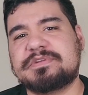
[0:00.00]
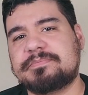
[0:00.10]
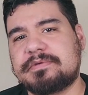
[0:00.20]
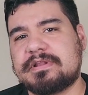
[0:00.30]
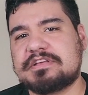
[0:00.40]

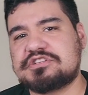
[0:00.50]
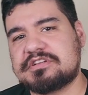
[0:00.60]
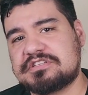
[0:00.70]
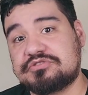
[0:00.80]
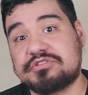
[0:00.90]

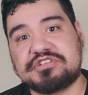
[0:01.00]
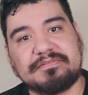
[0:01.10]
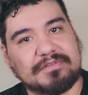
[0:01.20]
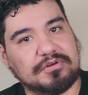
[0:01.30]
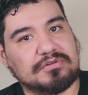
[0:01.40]
manipulation to achieve
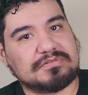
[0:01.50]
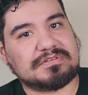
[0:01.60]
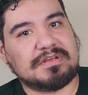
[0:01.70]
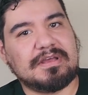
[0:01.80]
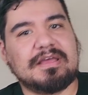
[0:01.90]
their goals.
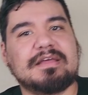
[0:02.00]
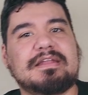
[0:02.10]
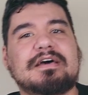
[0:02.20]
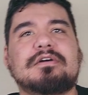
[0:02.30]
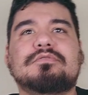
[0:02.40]

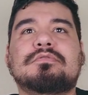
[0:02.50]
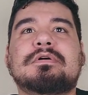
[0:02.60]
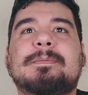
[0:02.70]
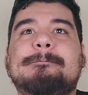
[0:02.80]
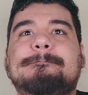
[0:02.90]
Now,
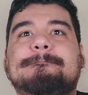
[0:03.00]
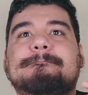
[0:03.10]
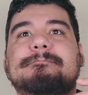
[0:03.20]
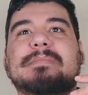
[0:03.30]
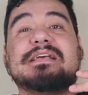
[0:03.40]

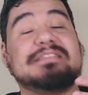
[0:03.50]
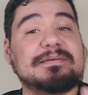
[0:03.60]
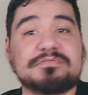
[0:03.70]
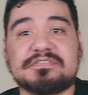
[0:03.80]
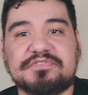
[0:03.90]

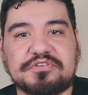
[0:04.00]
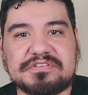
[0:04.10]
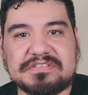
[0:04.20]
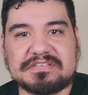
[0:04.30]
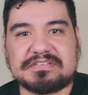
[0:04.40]
examples of
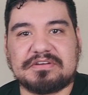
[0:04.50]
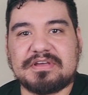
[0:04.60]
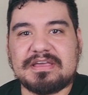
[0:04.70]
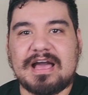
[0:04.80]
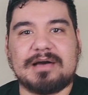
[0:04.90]
narcissists.
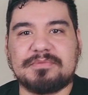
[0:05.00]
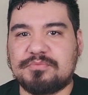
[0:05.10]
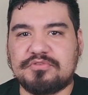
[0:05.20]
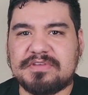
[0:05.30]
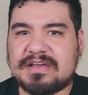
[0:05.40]
Okay, I'm a
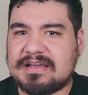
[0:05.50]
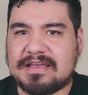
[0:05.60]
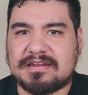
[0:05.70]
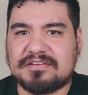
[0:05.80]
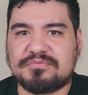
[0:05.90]
movie guy, I
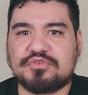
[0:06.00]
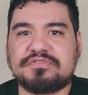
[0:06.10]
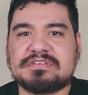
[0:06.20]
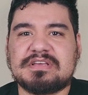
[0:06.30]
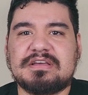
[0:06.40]
love
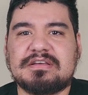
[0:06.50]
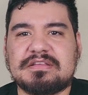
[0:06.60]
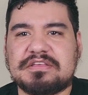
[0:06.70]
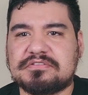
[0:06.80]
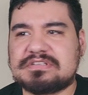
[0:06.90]
movies.
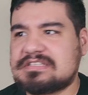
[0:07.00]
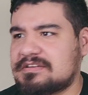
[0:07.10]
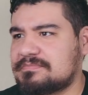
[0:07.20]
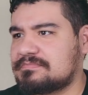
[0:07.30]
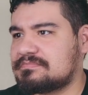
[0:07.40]
Here's
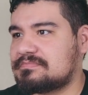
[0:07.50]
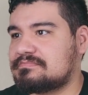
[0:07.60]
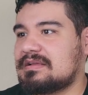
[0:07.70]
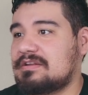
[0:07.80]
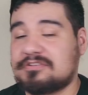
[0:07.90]
some
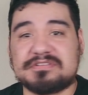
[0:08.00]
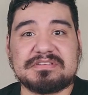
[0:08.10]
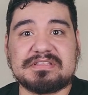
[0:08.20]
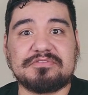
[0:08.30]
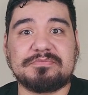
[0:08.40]

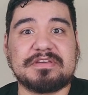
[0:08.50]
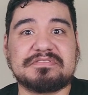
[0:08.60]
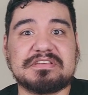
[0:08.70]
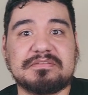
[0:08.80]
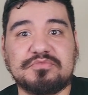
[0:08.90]
narcissists that we may have
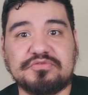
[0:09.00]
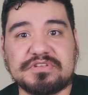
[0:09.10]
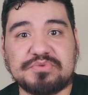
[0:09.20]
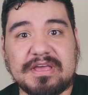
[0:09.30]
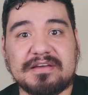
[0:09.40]
seen in movies.
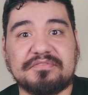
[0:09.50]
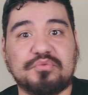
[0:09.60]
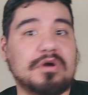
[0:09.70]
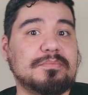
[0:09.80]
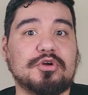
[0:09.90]
We have
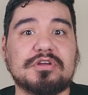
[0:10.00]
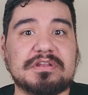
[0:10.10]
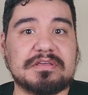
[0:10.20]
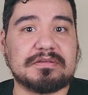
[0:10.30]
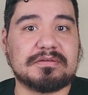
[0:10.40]
Ron
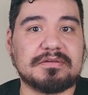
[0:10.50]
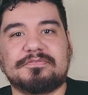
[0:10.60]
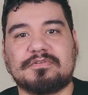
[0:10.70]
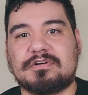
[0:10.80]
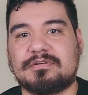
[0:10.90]
Burgundy
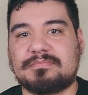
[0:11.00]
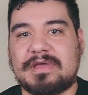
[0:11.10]
from